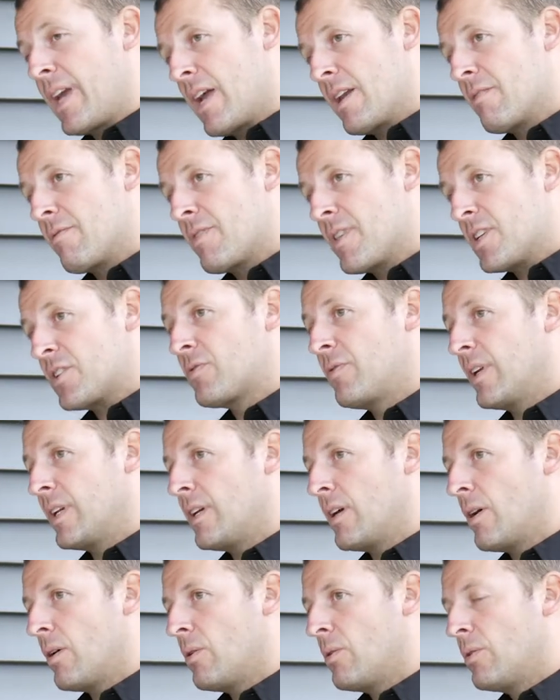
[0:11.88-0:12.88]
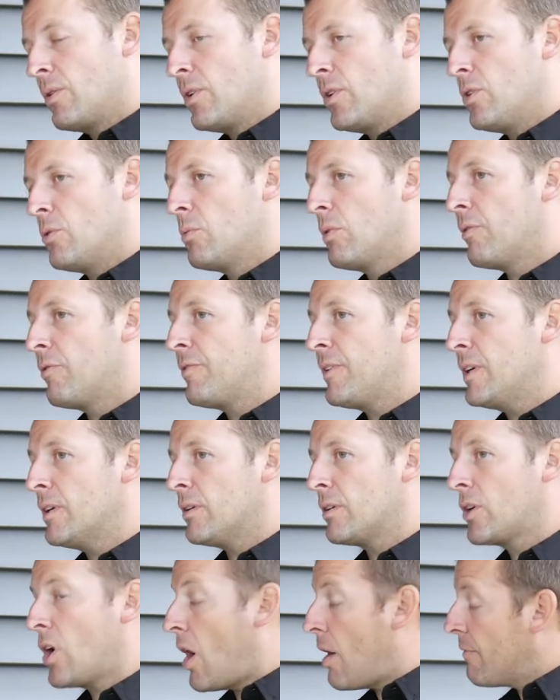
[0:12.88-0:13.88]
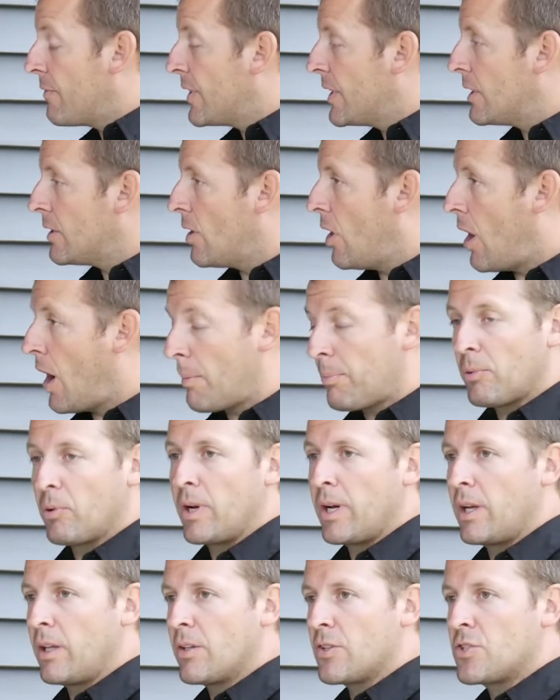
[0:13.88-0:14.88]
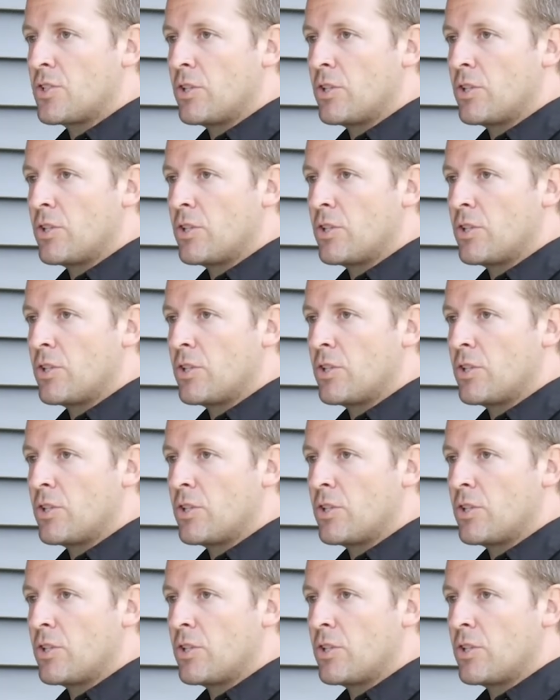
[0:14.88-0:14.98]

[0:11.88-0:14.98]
end of this video, you will feel confident operating this